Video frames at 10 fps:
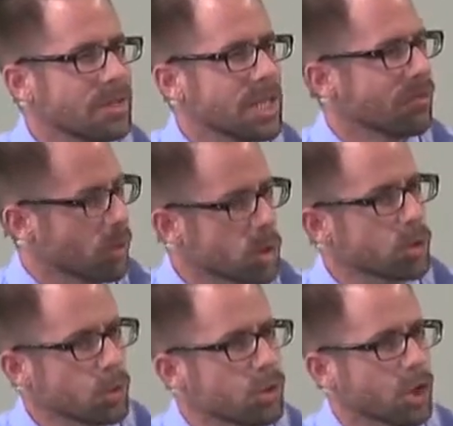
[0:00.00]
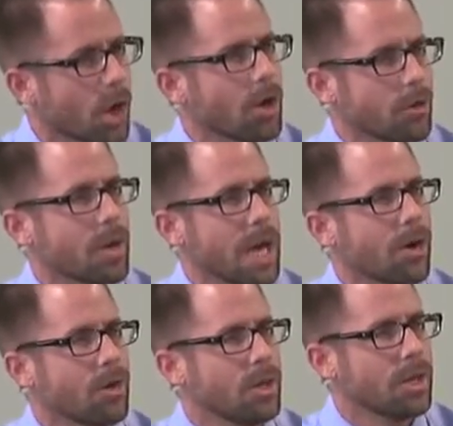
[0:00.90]
if there's true sorrow
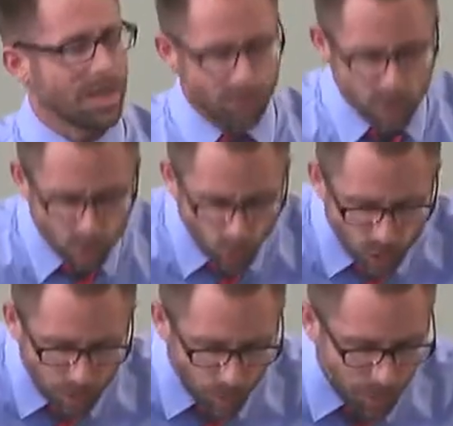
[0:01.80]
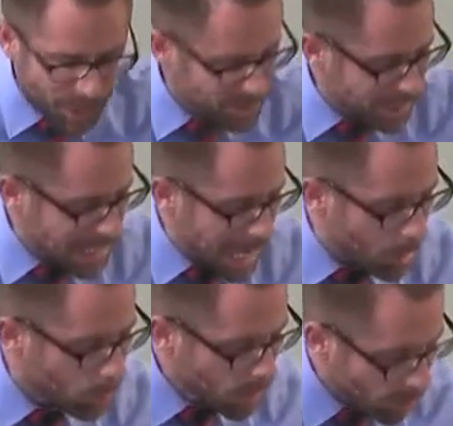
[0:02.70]
now, if he's truly repenting
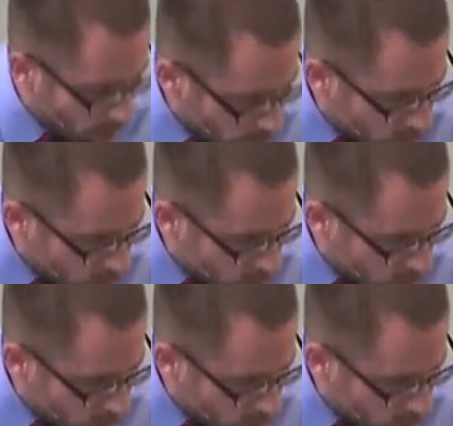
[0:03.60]
now, then